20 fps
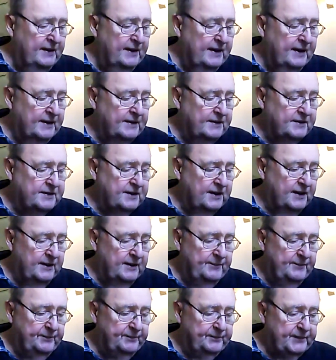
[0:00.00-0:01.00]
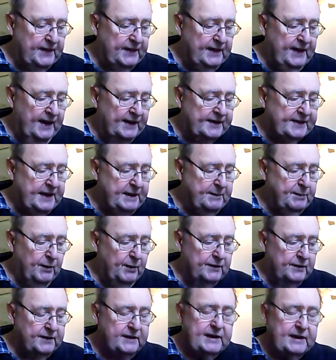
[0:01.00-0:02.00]
And I keep
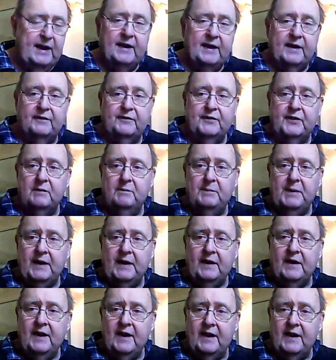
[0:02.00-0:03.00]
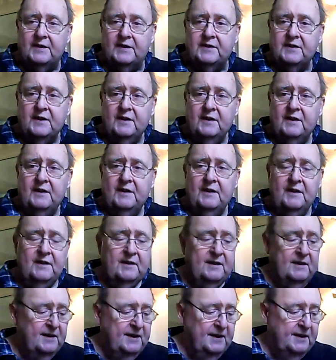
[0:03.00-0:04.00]
on going for the big hit,
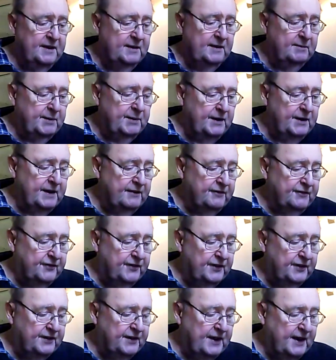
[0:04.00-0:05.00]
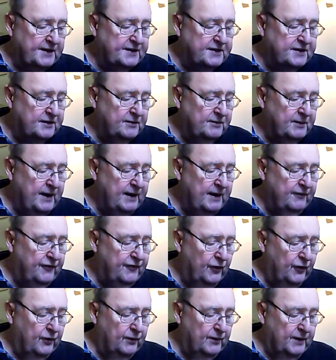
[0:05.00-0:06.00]
in the belief that that's the way
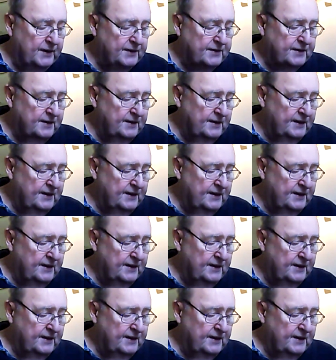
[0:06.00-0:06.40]
forward.